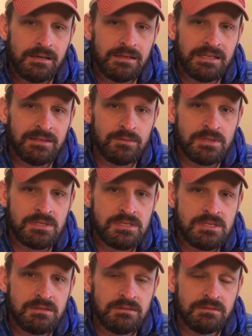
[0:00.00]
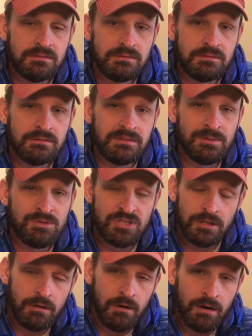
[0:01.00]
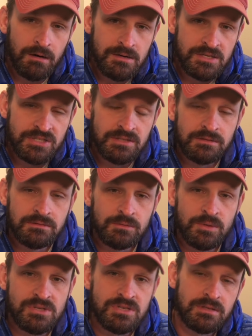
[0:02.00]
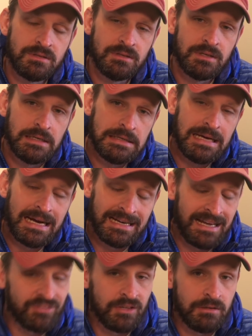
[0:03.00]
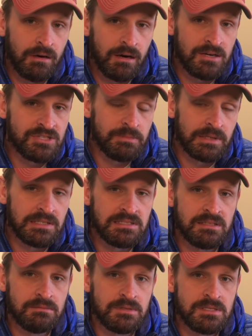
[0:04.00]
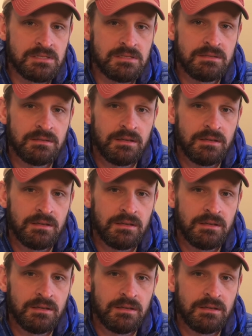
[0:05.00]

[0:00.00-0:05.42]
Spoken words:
It was a large, which I got the large because it was